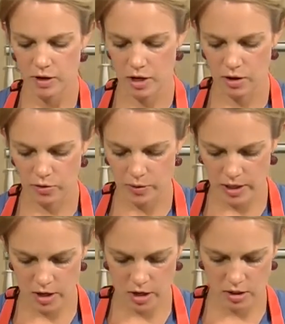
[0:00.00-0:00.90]
we've got our
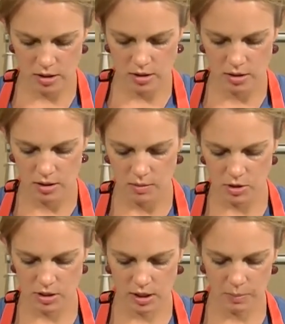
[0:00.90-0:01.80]
3 hearts. I'm
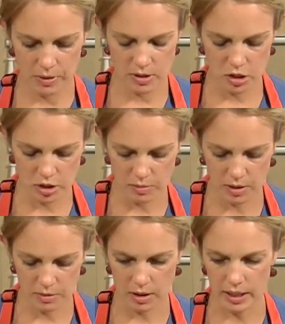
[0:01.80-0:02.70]
just going to position them in
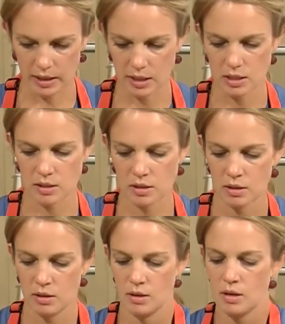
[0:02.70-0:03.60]
the middle like this.
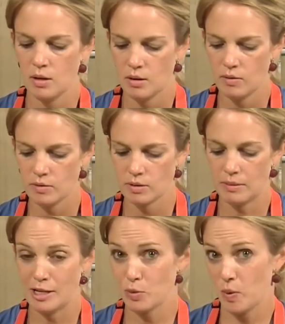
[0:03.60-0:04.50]
Some
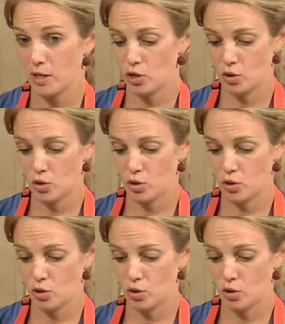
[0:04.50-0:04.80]
nice red